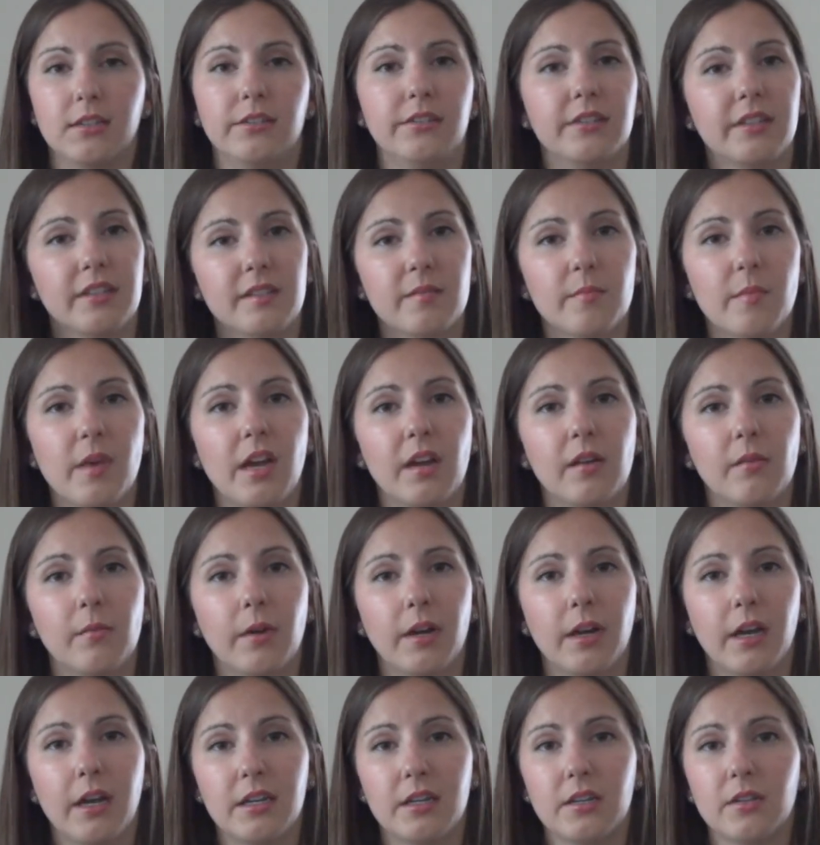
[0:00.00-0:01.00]
Doesn't matter
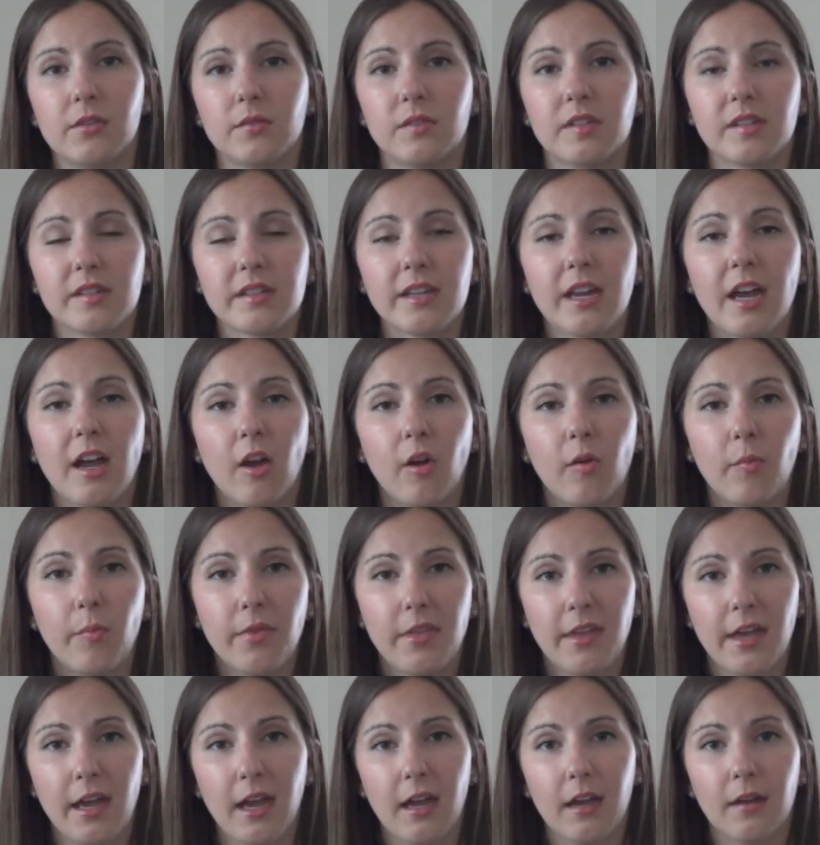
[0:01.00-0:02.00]
what I do. It doesn't
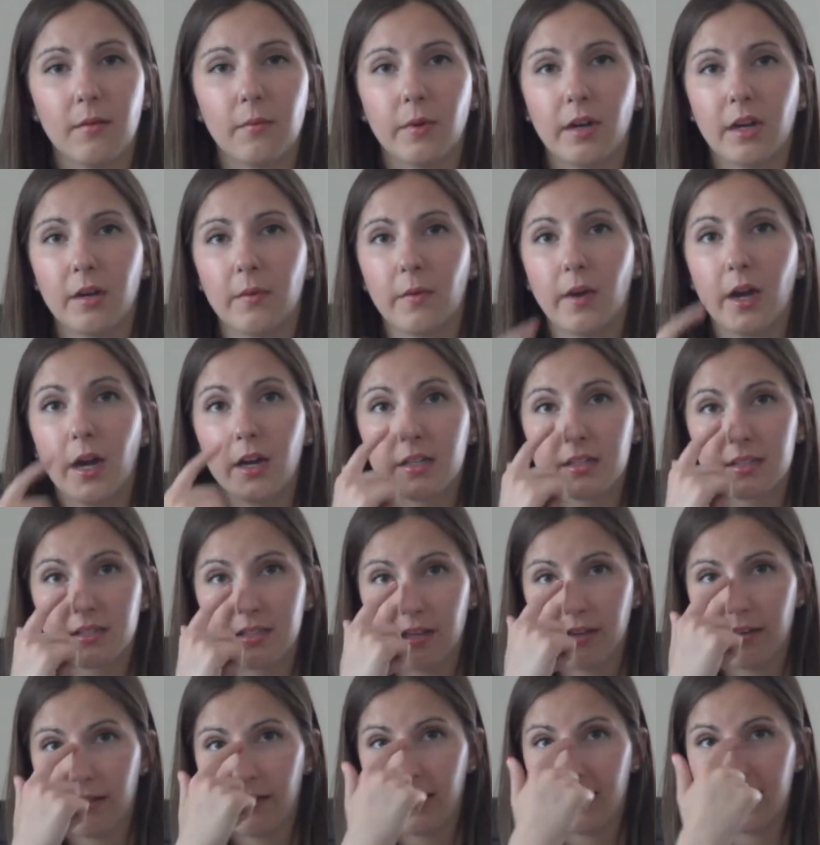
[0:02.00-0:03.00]
help that when I wear
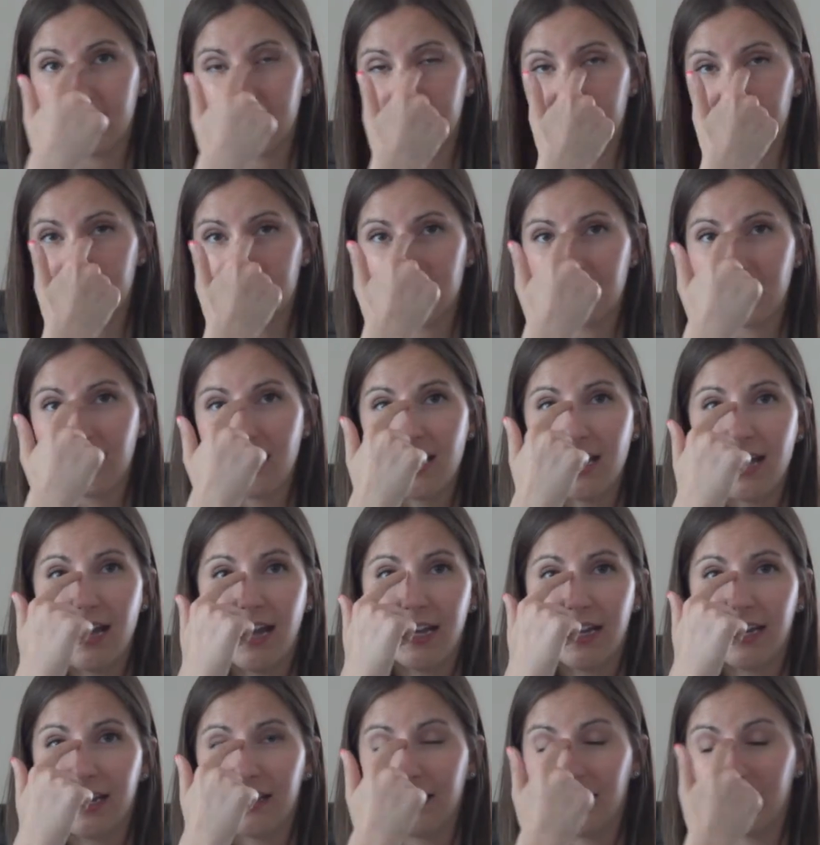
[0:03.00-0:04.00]
sunglasses,
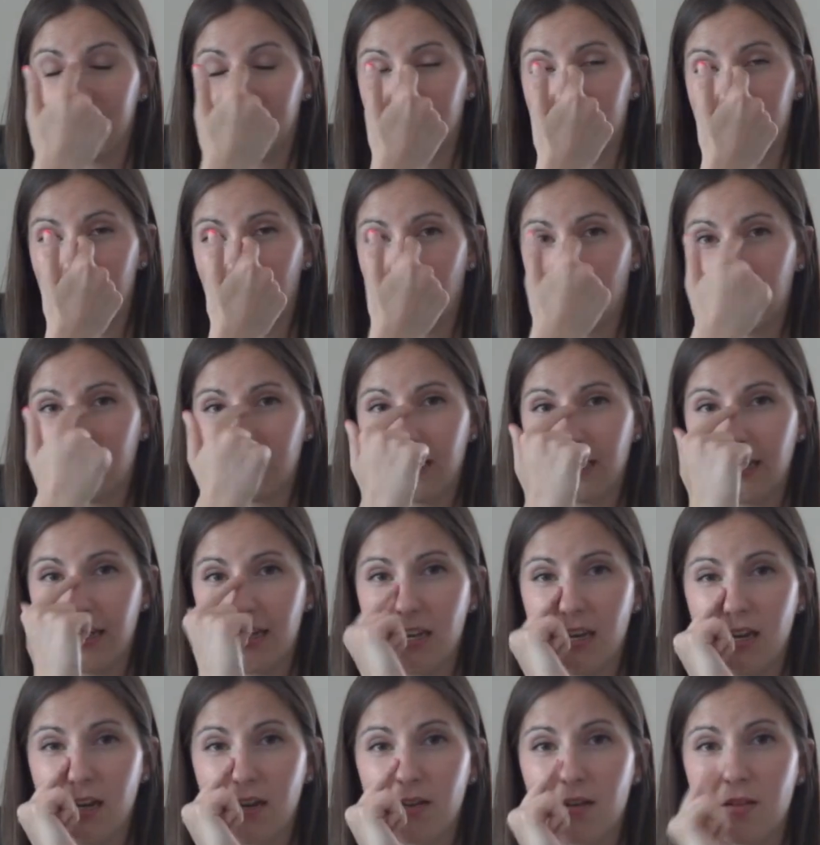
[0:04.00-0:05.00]
I get like the tan
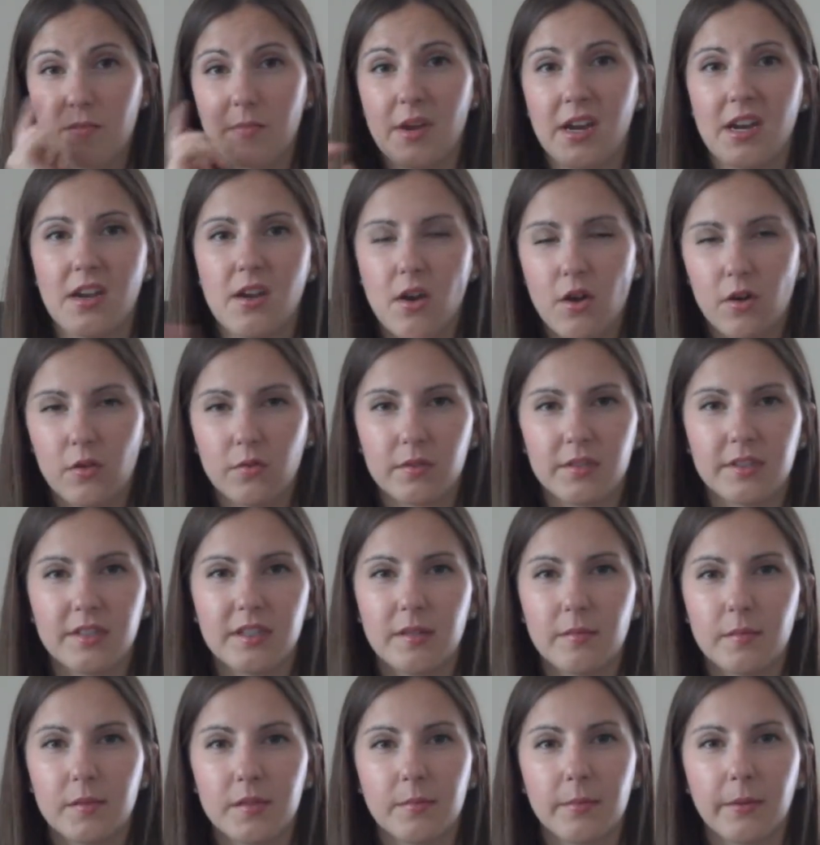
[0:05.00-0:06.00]
line here and my nose
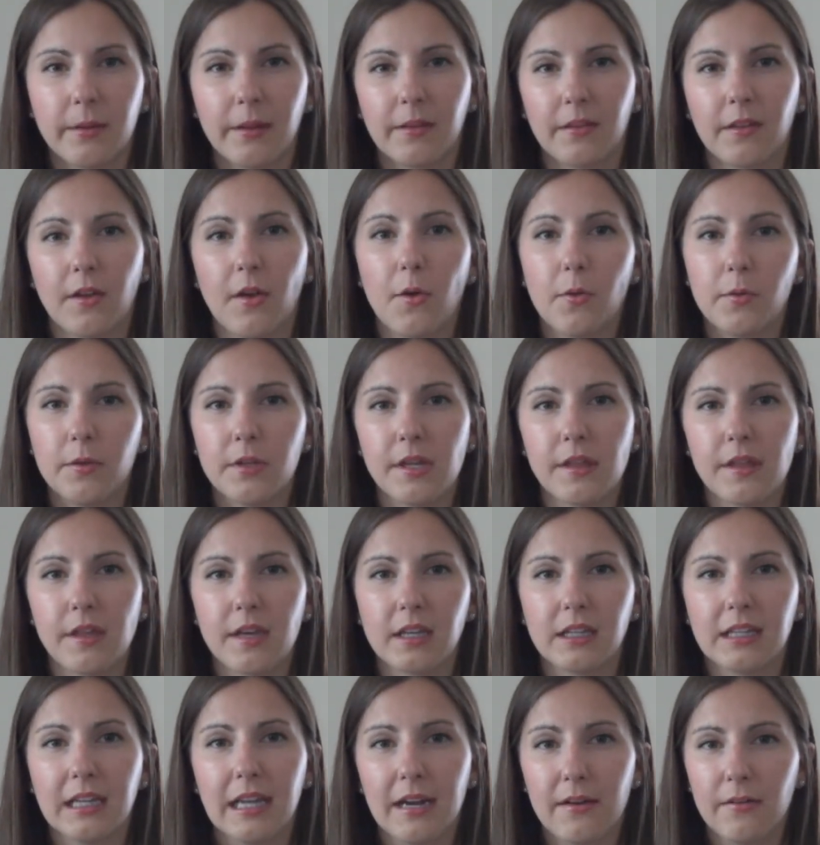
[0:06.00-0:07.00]
seems to be like the only
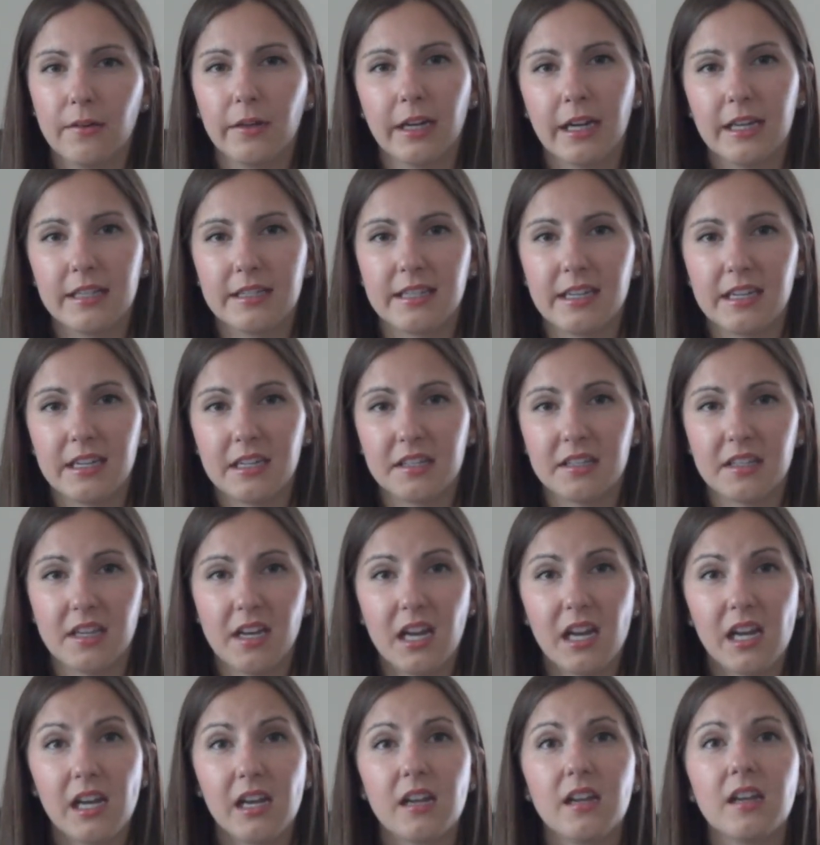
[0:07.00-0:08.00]
thing that ever gets any
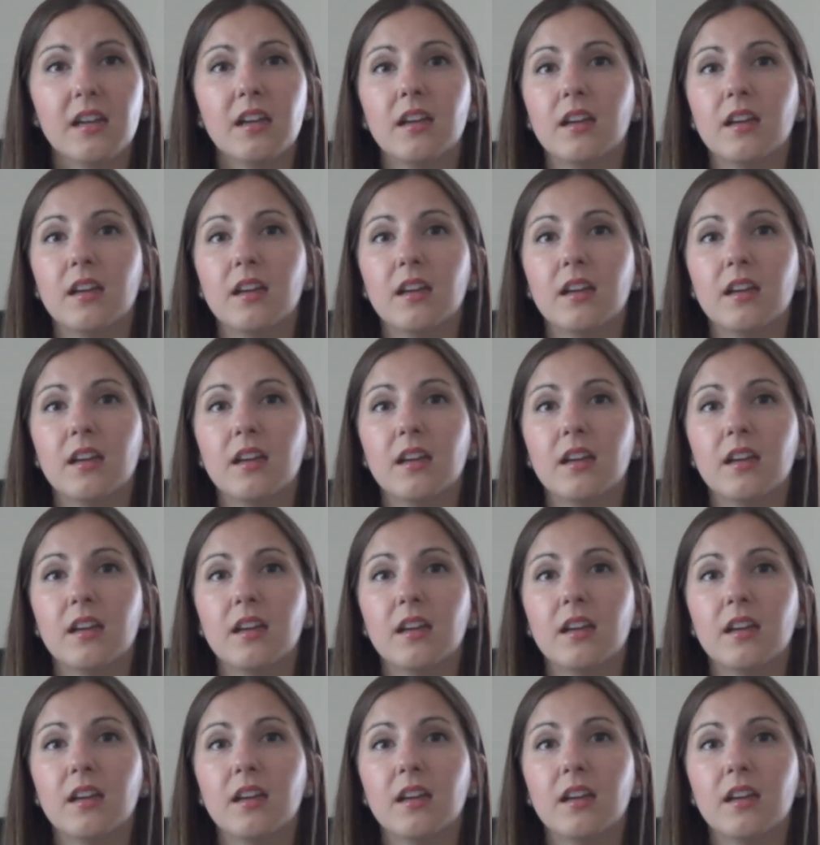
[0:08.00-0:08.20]
sun.